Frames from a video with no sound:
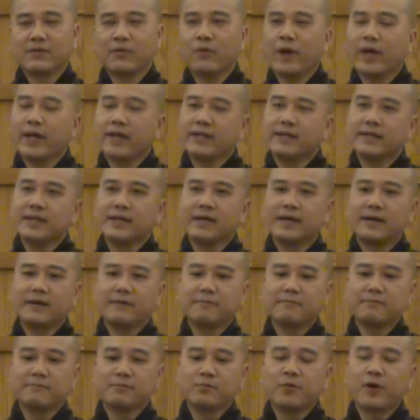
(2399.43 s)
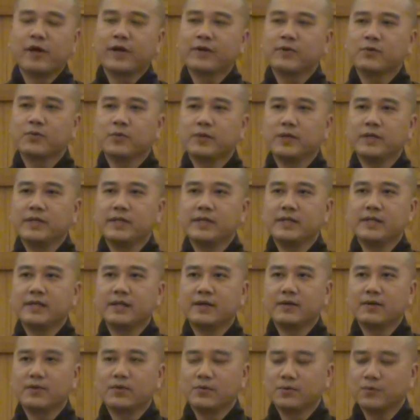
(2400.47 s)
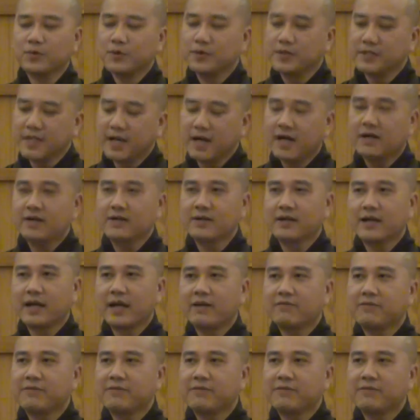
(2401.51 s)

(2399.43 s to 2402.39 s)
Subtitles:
When we were young,